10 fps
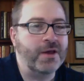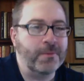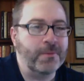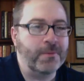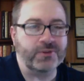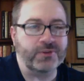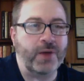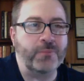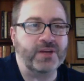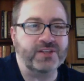pull this
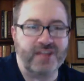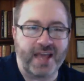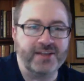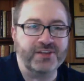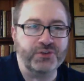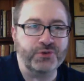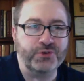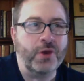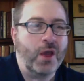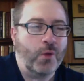out because it had to
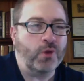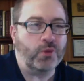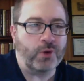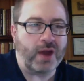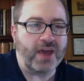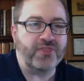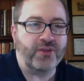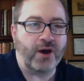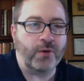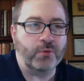do with what I
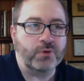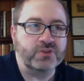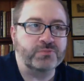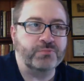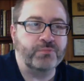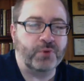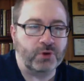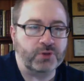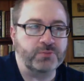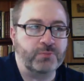thought was
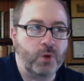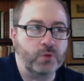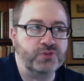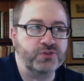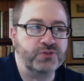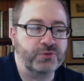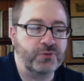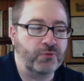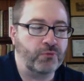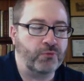Burke's most
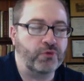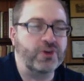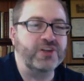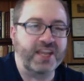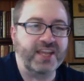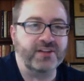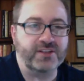ridiculous